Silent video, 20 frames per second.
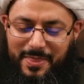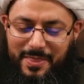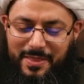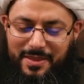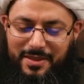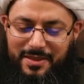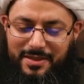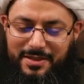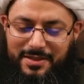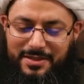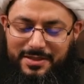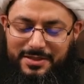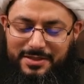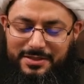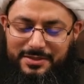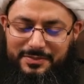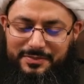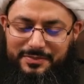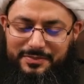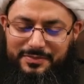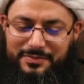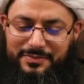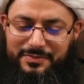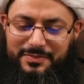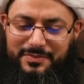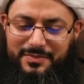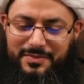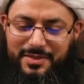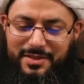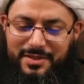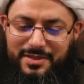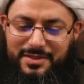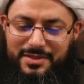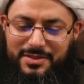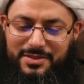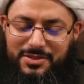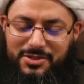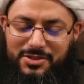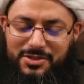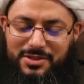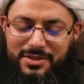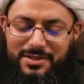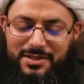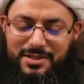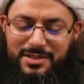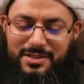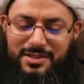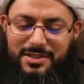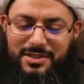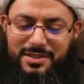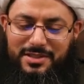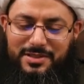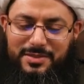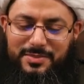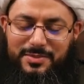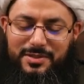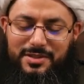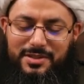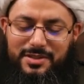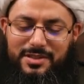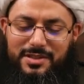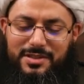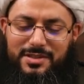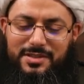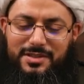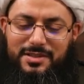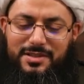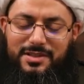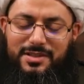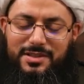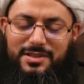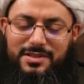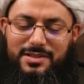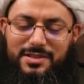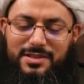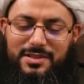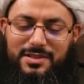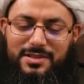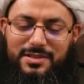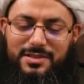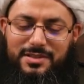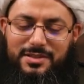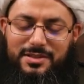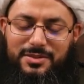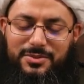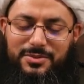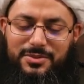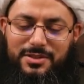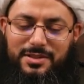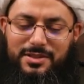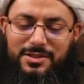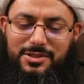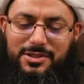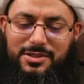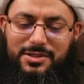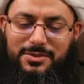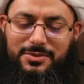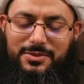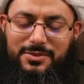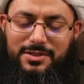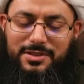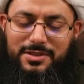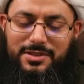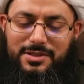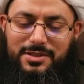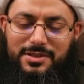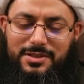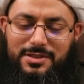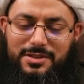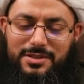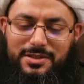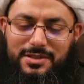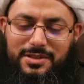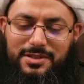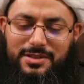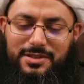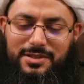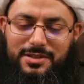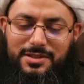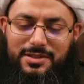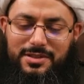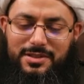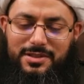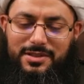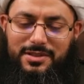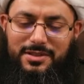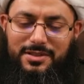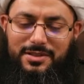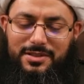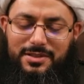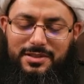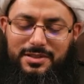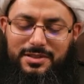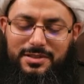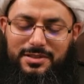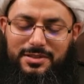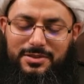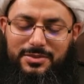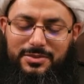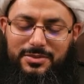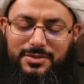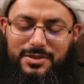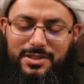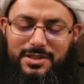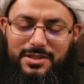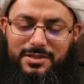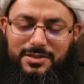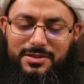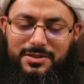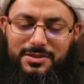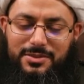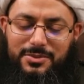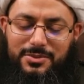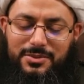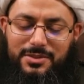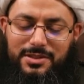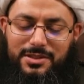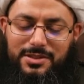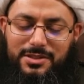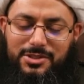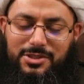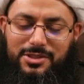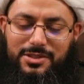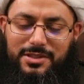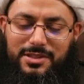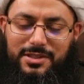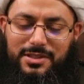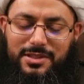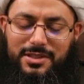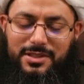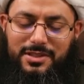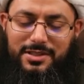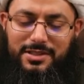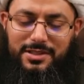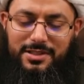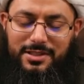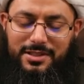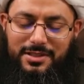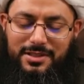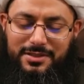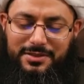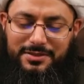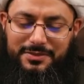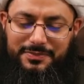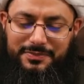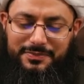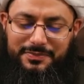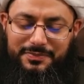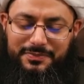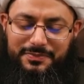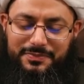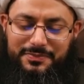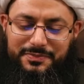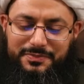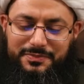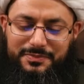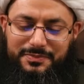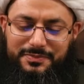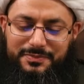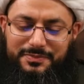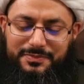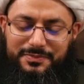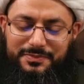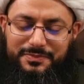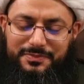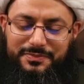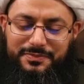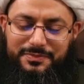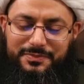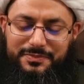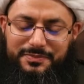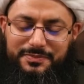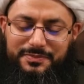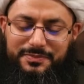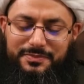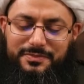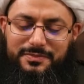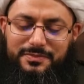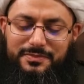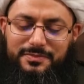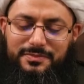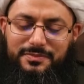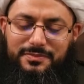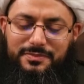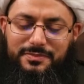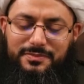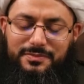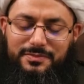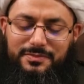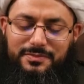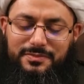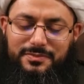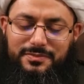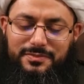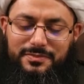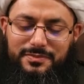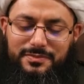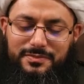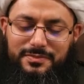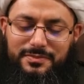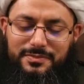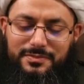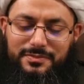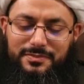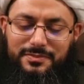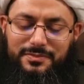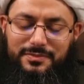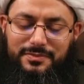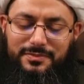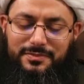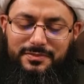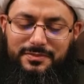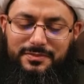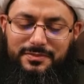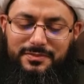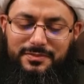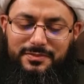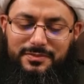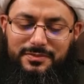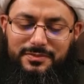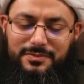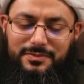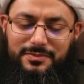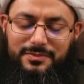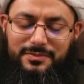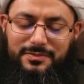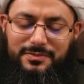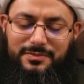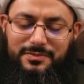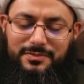Sheikh is with you now, and he will recite, uh, you can recite alongside him shahada. Say all the blessings of Allah, testify there is no, there is no God but Allah. And uh, there is uh, no associate alongside Him.